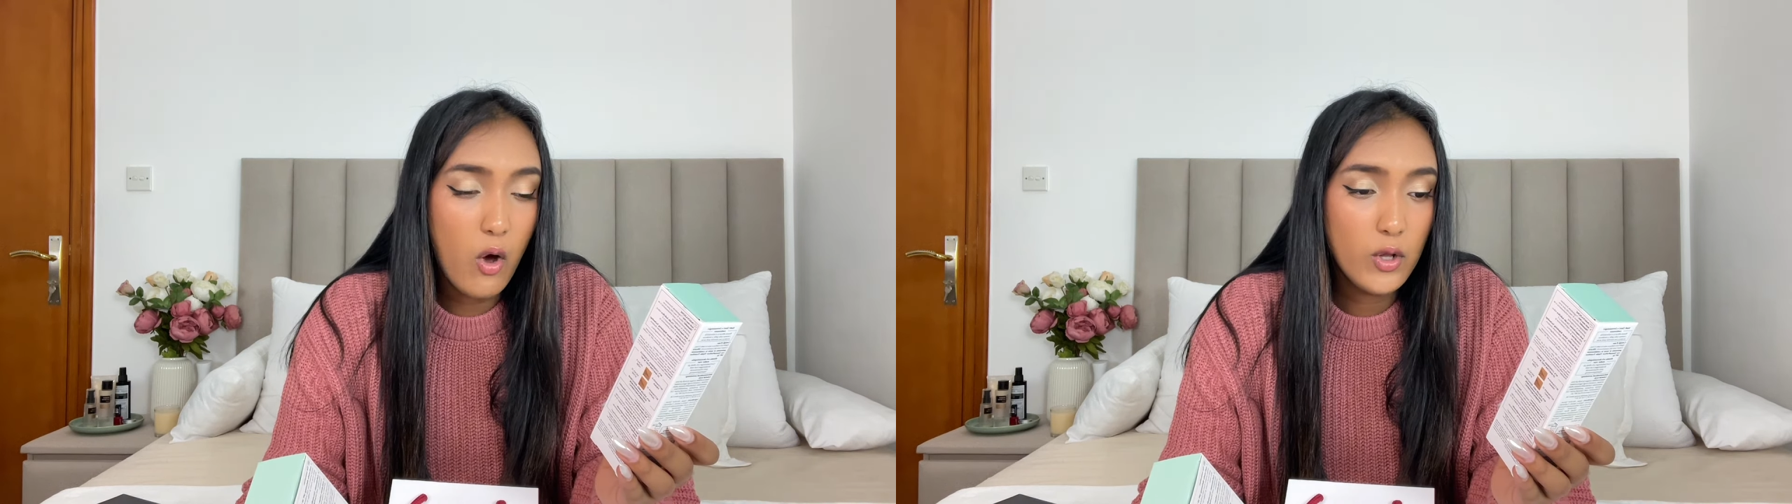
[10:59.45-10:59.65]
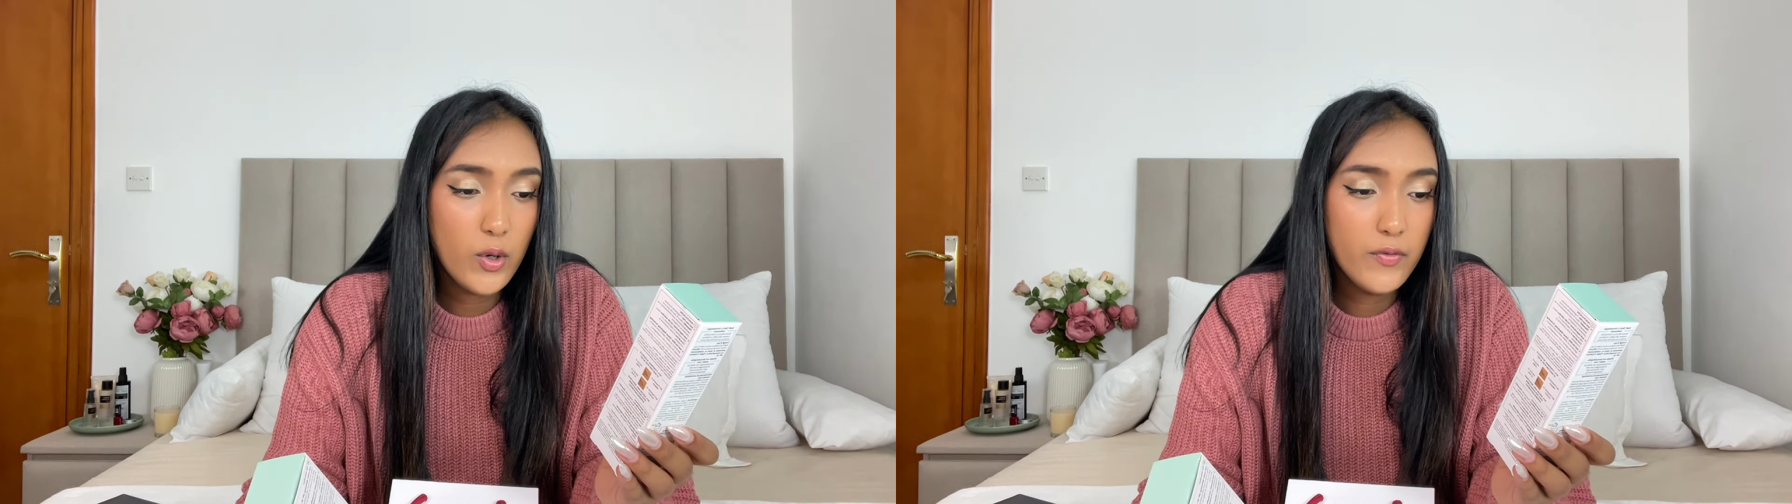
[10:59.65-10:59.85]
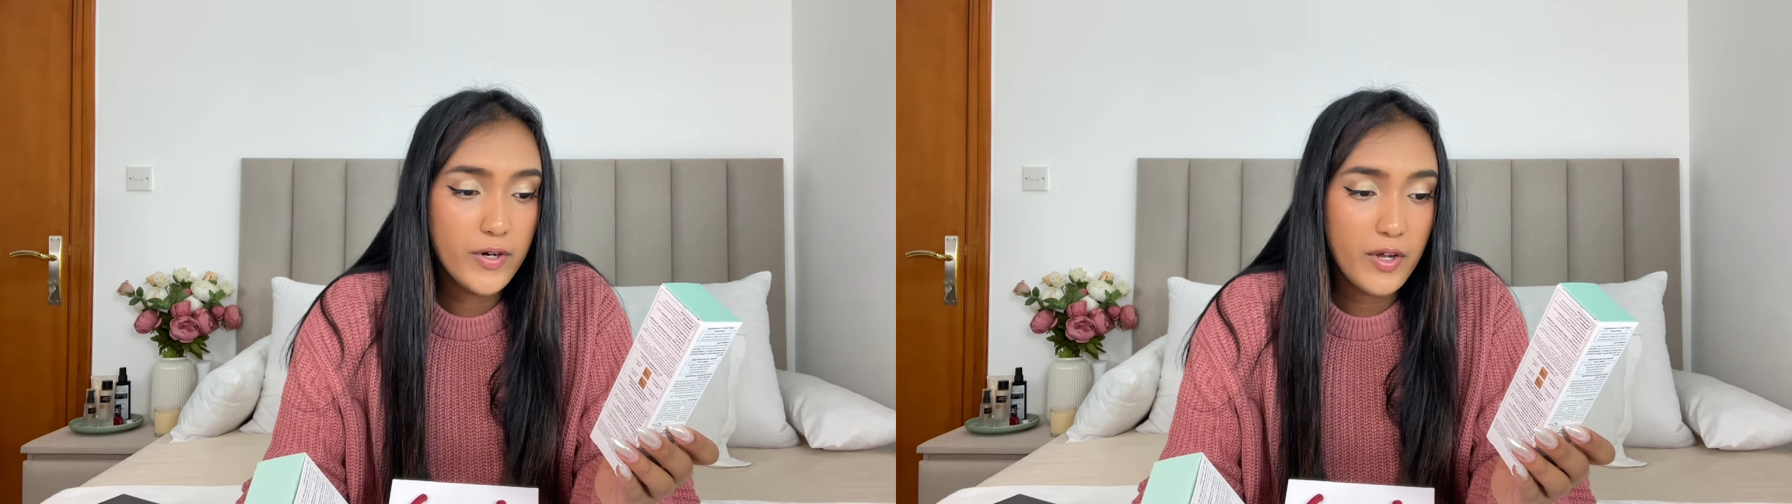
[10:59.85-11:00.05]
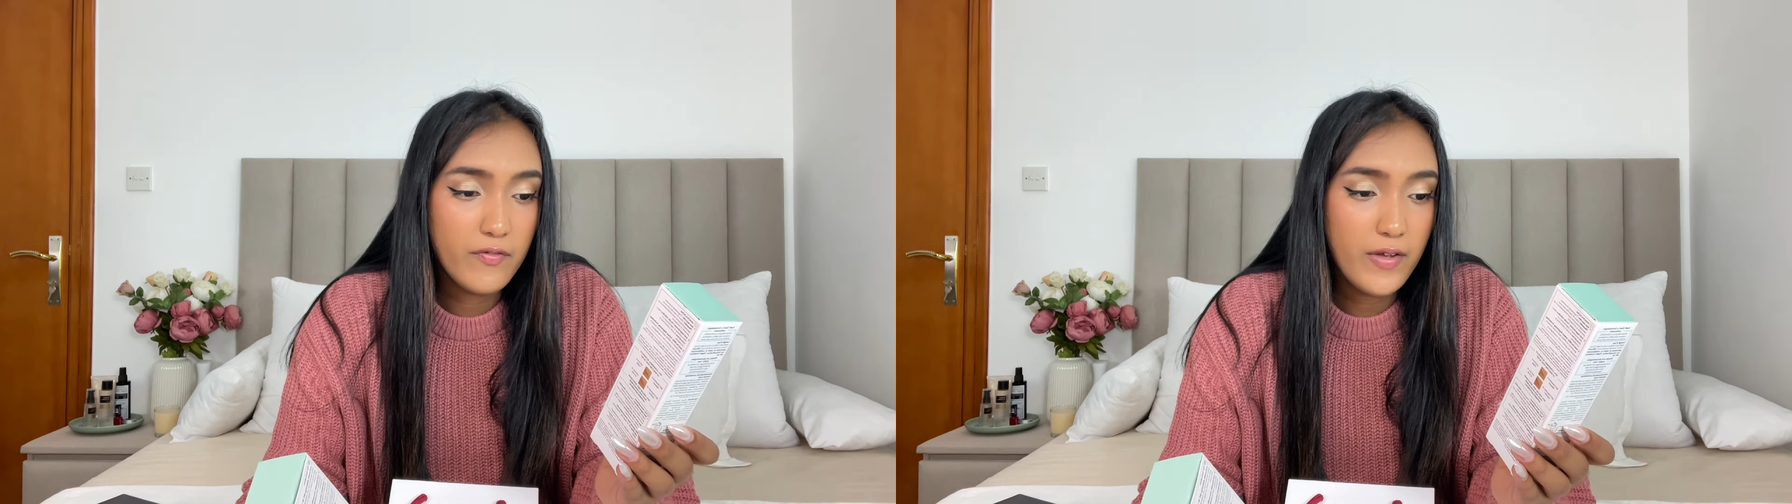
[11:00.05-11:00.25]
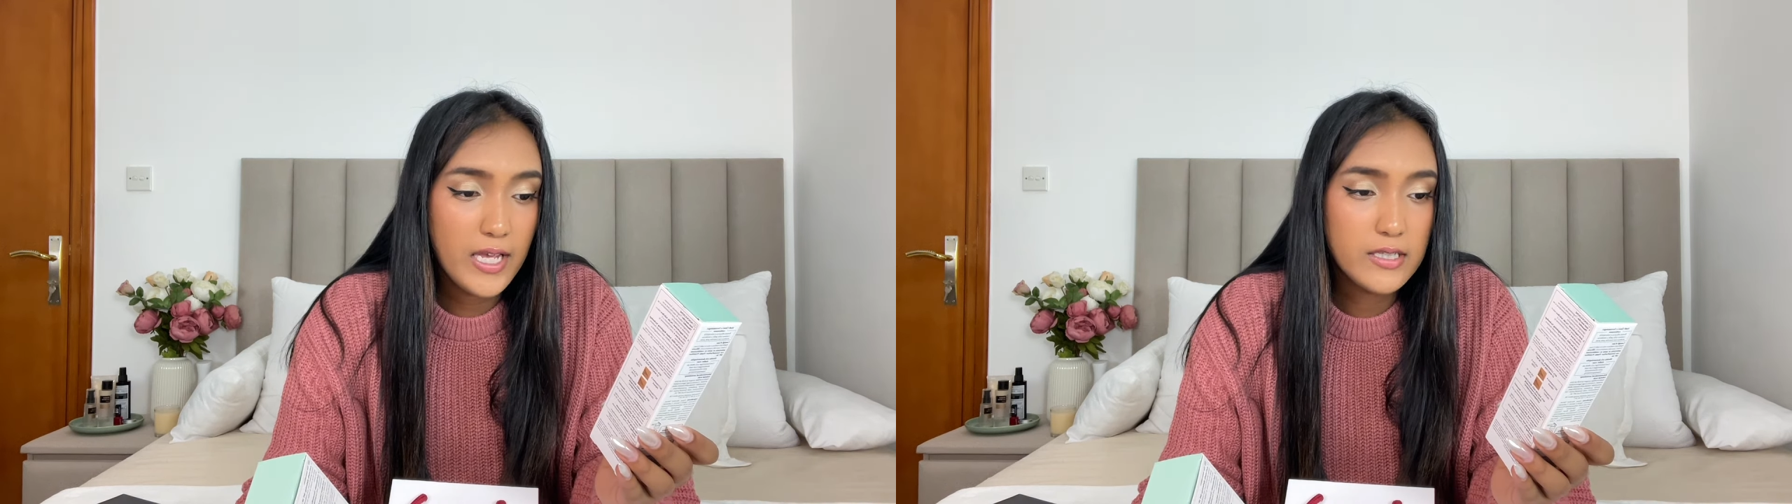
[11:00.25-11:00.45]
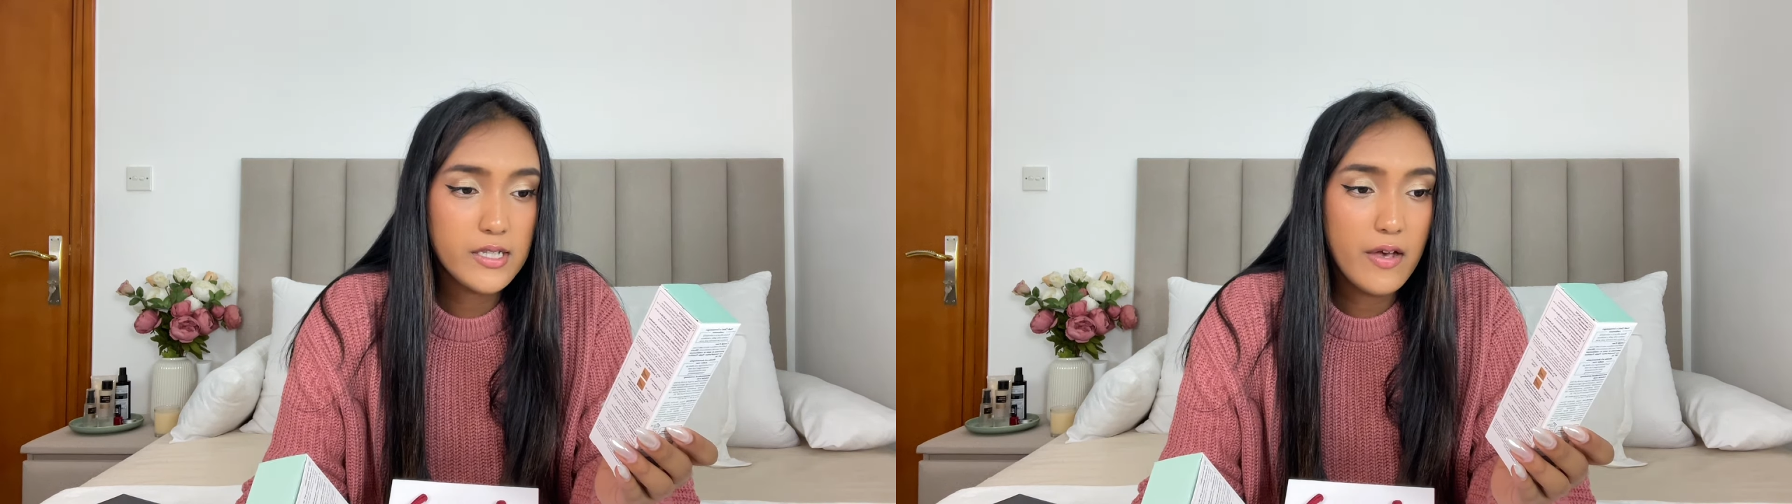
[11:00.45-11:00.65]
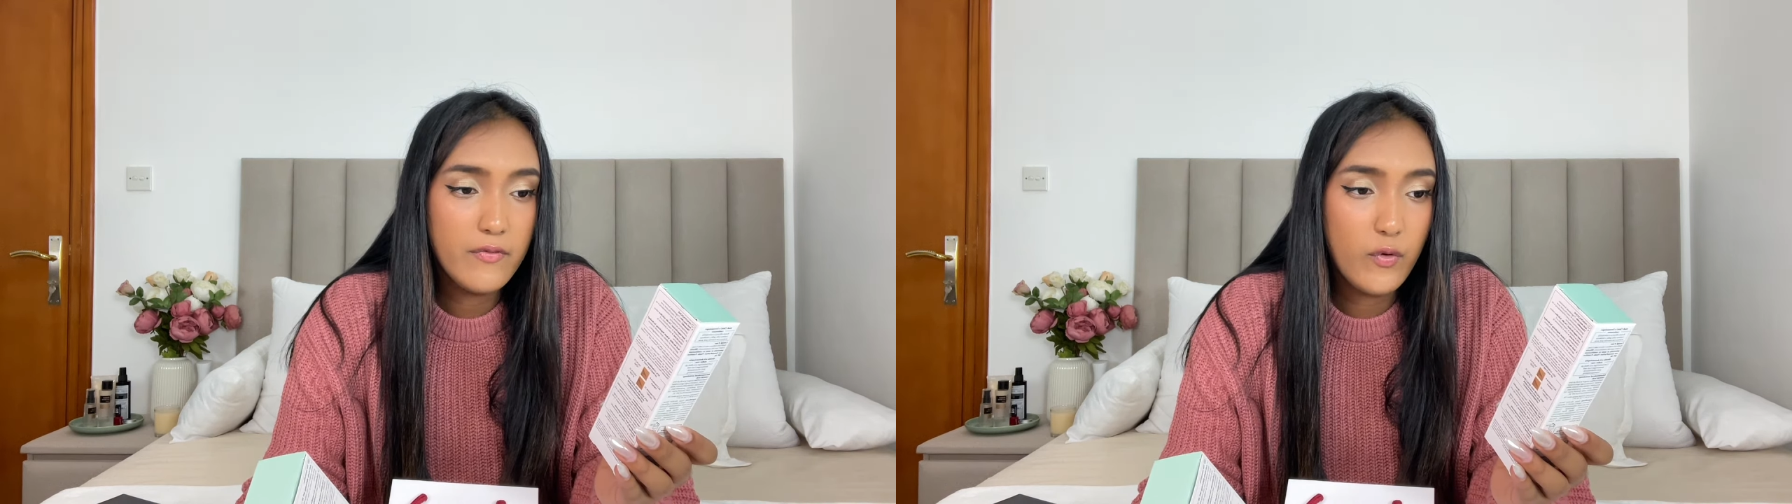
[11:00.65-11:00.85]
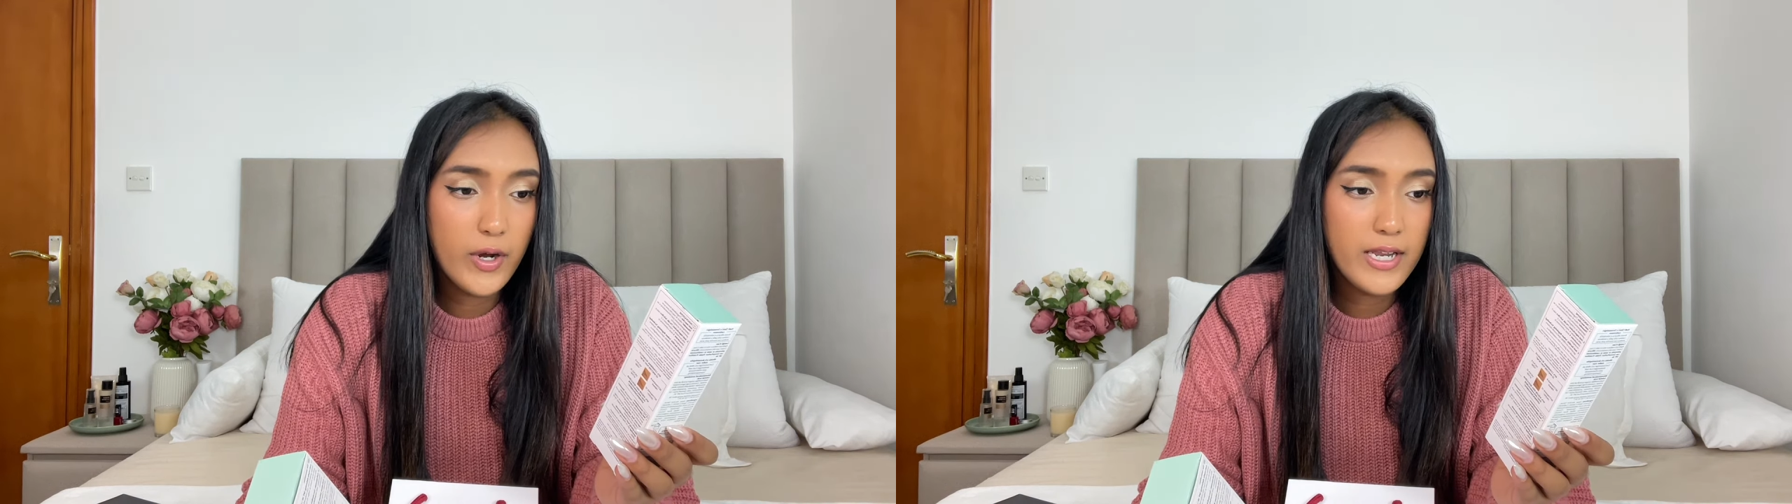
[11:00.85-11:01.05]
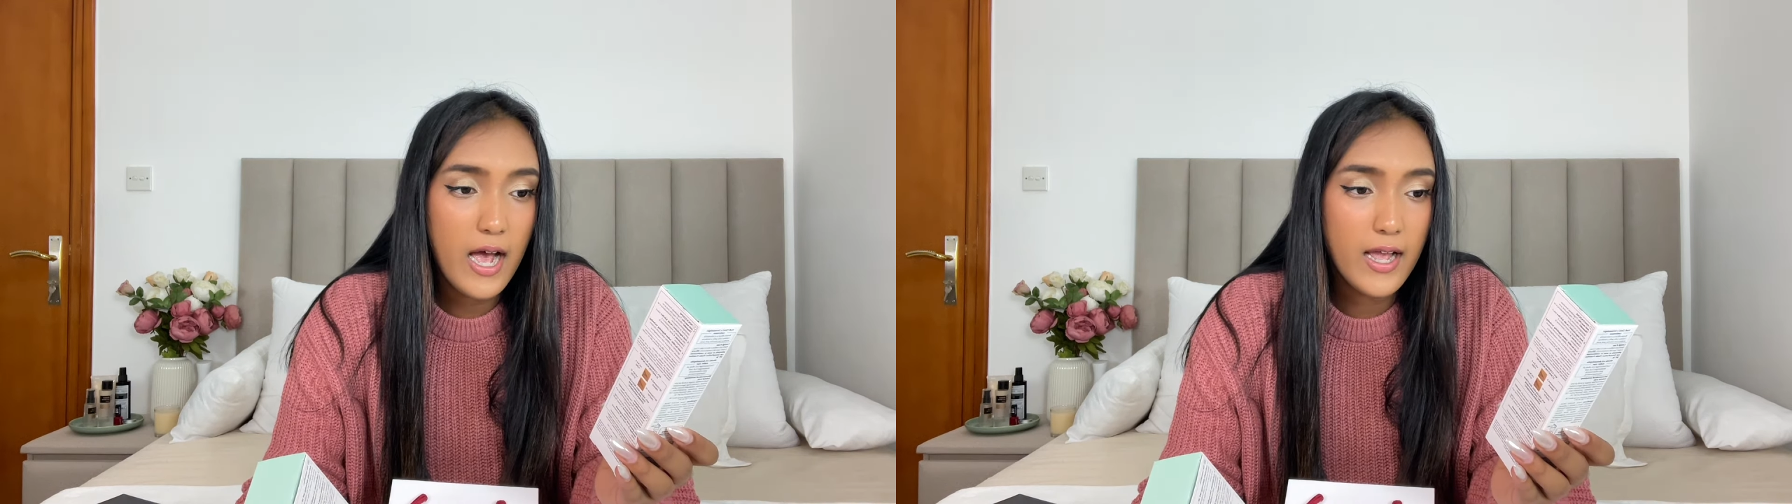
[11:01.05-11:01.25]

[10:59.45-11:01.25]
all over your face avoid eye